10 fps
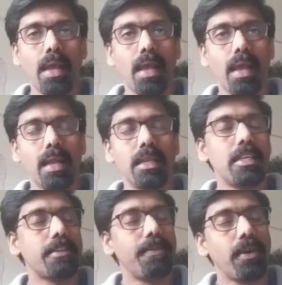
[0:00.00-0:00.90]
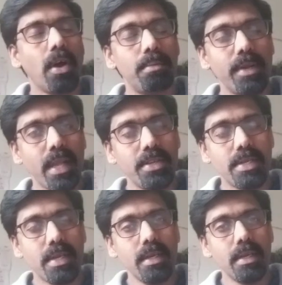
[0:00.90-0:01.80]
and it is for
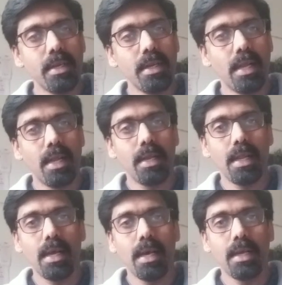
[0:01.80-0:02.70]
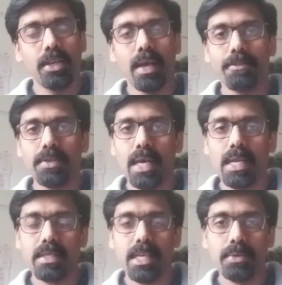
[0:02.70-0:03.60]
comprehension, and you have to
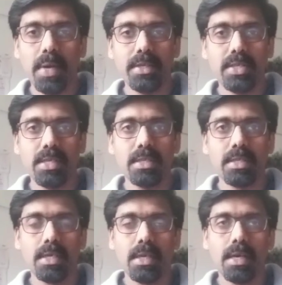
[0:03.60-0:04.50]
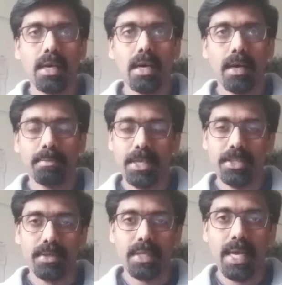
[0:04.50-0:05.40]
answer questions
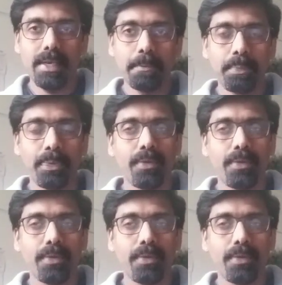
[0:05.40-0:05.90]
based on that.